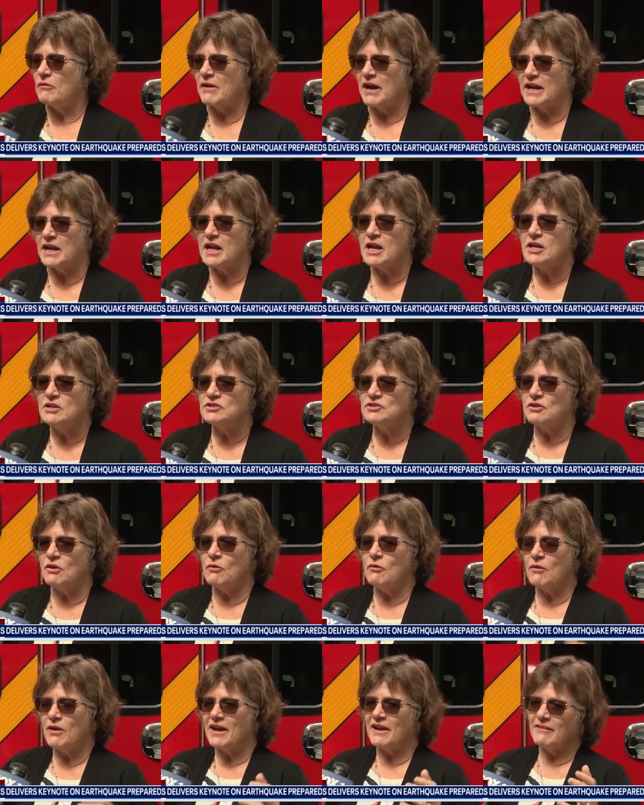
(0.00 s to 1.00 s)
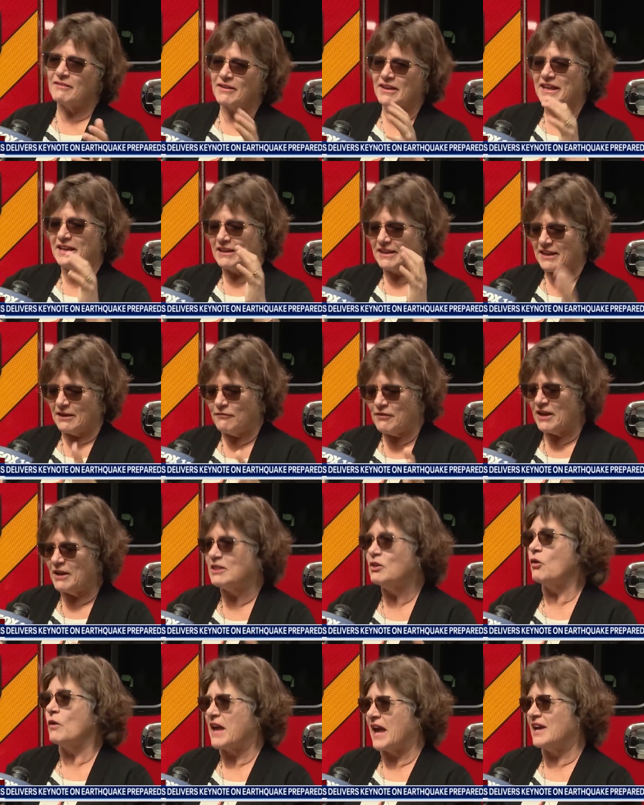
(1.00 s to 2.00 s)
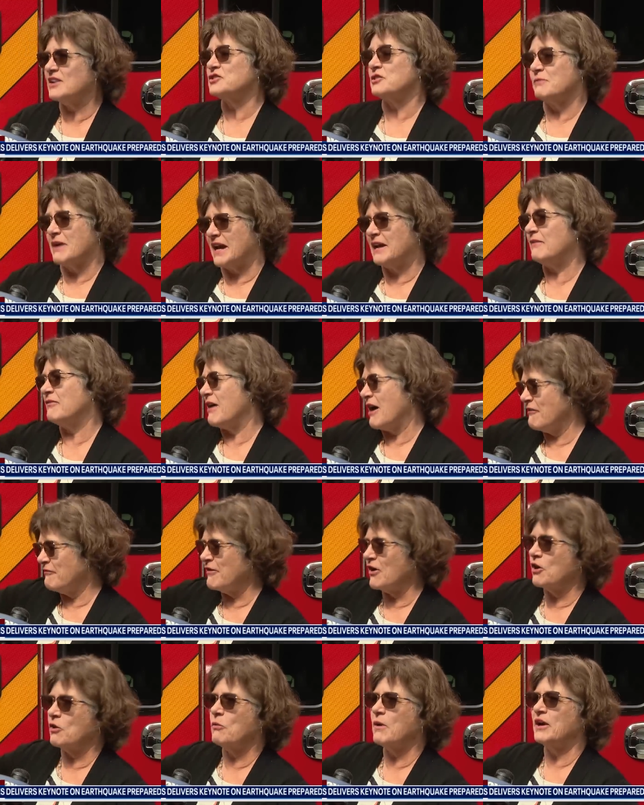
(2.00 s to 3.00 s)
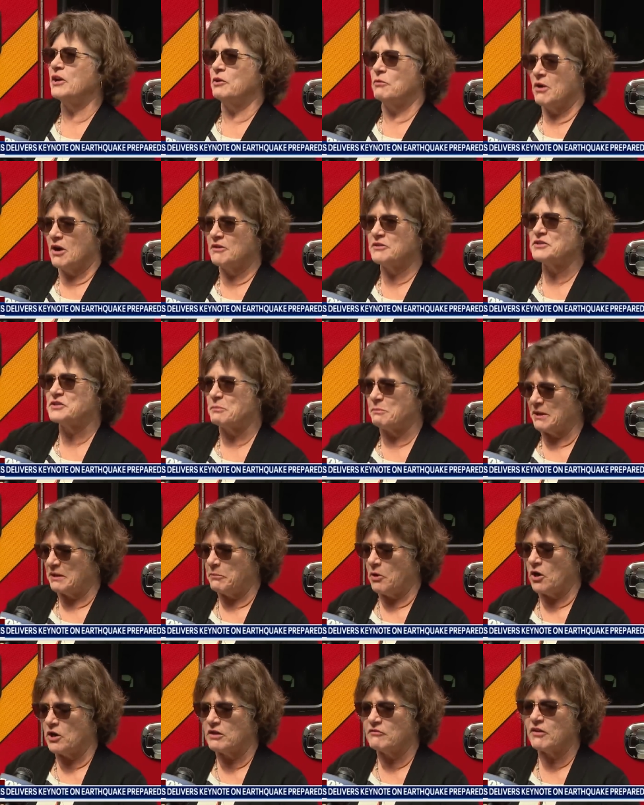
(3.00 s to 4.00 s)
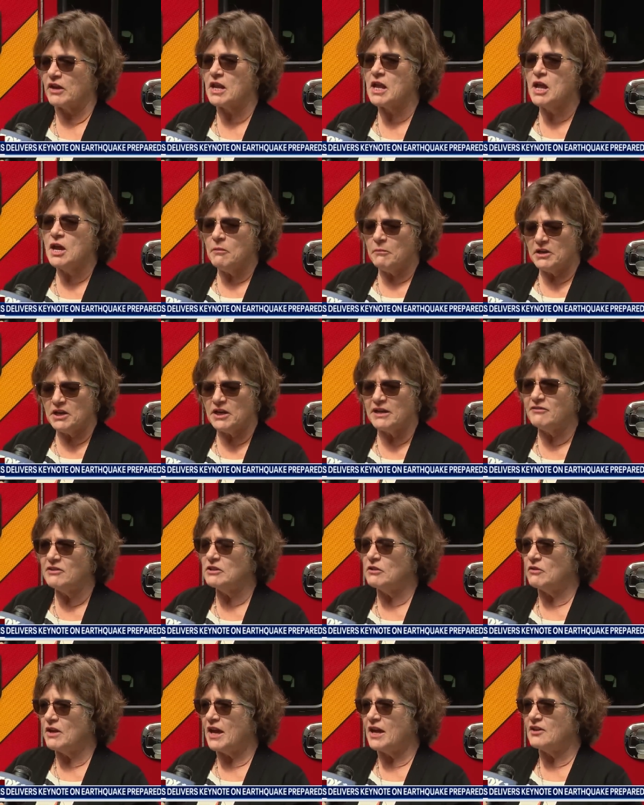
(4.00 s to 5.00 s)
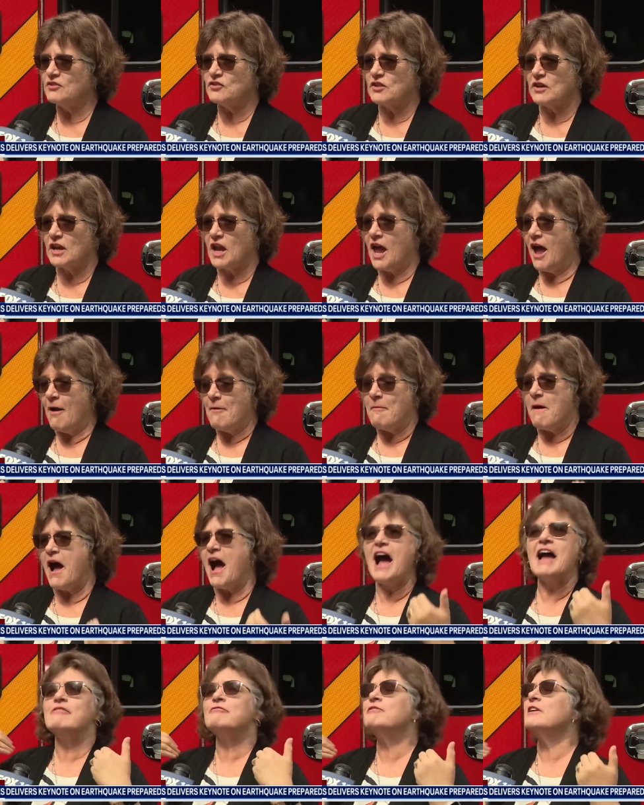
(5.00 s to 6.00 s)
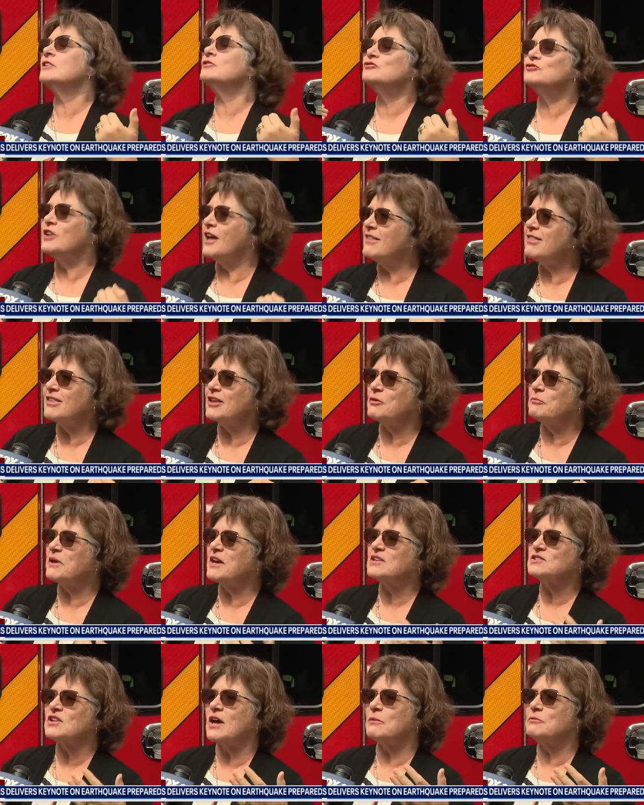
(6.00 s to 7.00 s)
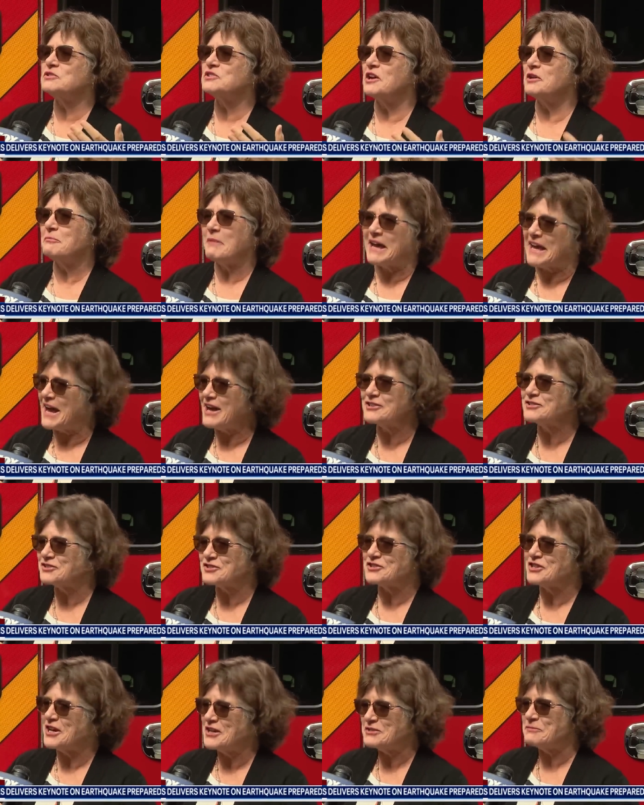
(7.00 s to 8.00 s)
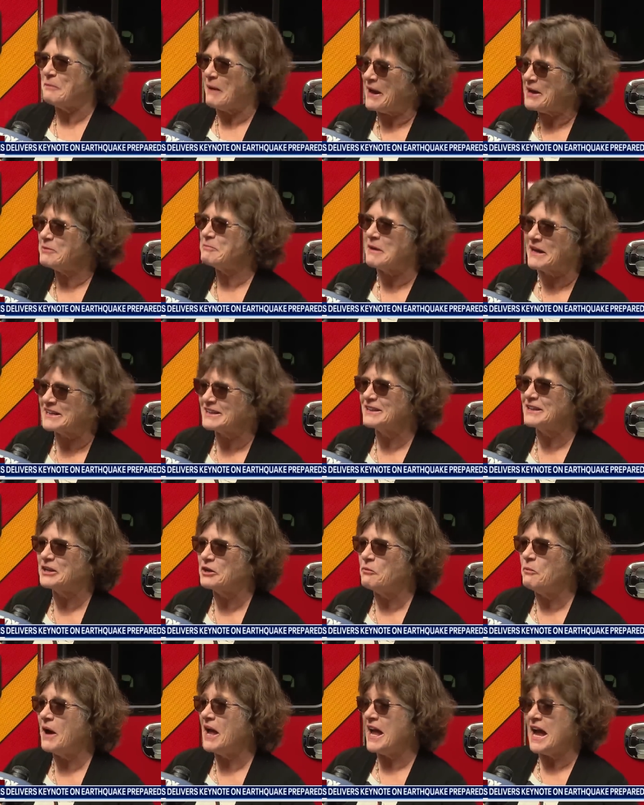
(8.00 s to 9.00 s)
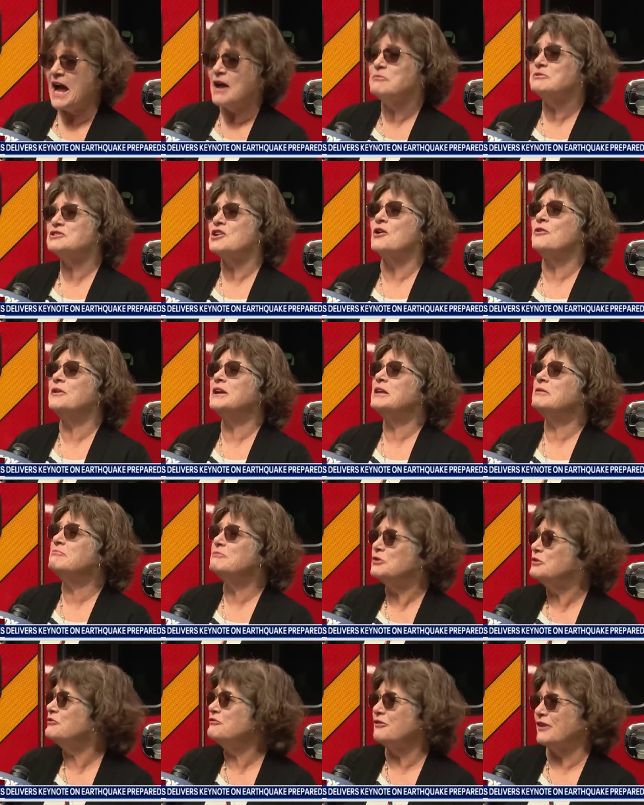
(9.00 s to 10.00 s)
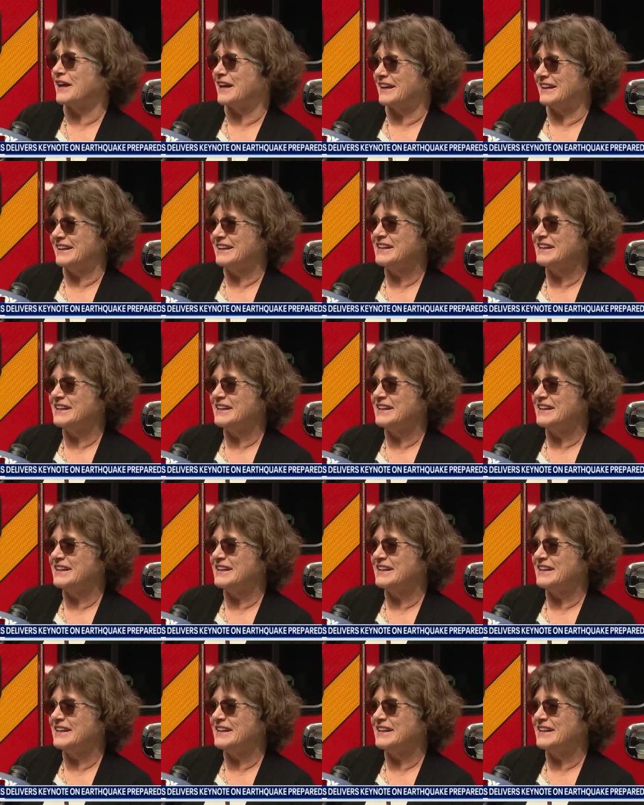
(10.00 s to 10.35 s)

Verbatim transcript: Right. So given a location, right? How far away you are is a big part of it. But a given location, I felt nothing because I was on my exercise bike pedaling away. I was already moving.